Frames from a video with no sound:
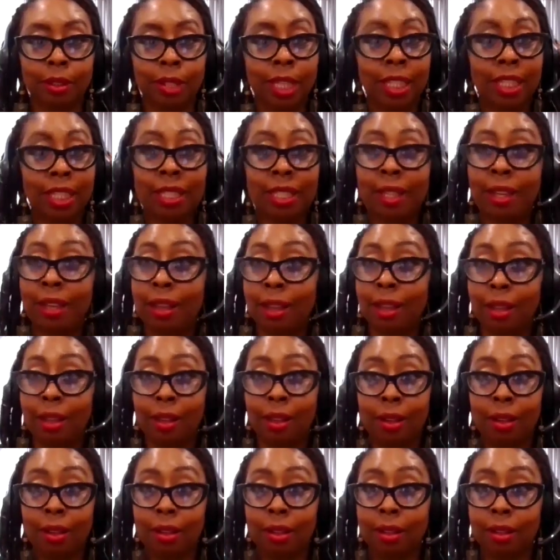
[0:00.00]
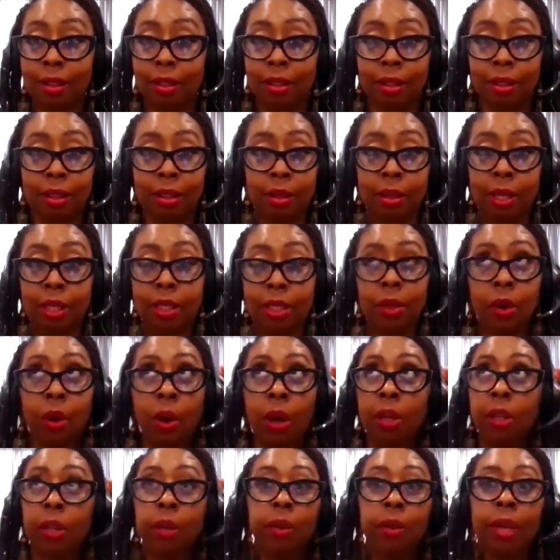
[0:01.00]
That's it. That's
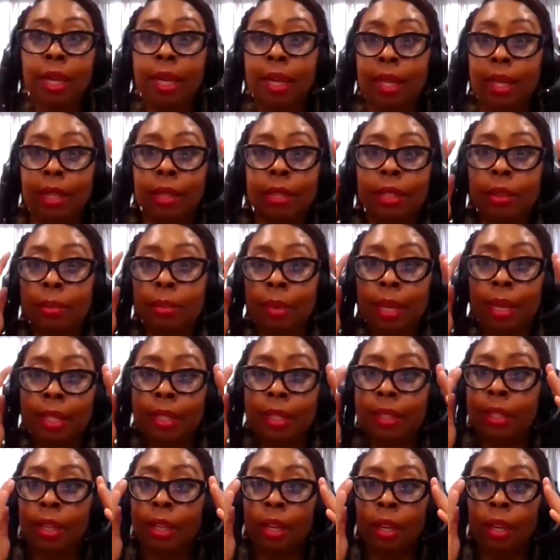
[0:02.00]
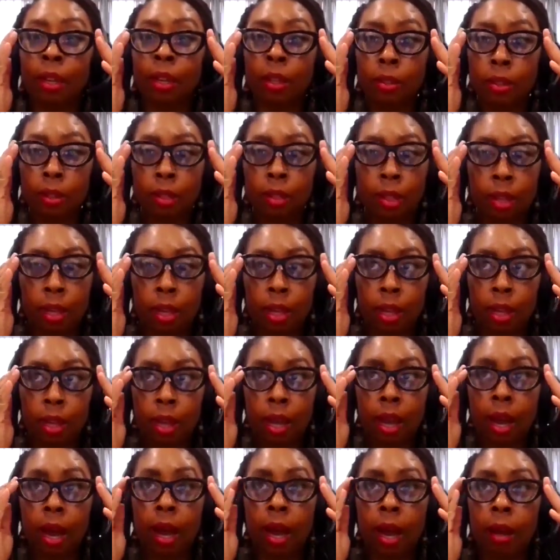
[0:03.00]
all you need to make sales.
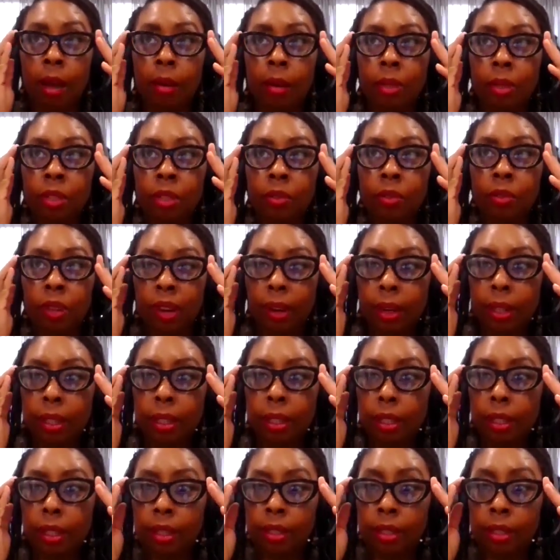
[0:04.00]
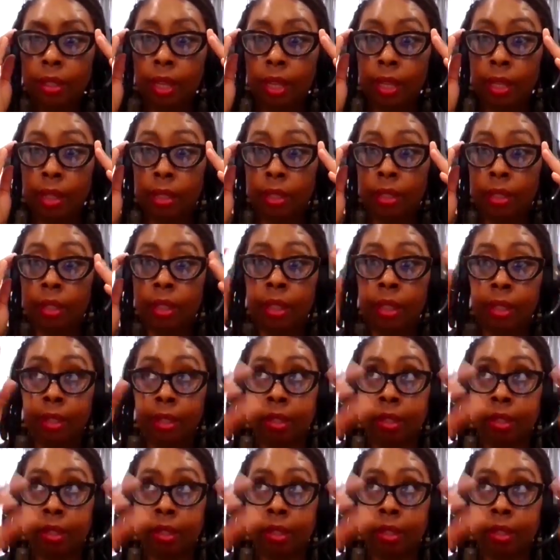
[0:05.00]
It's very it's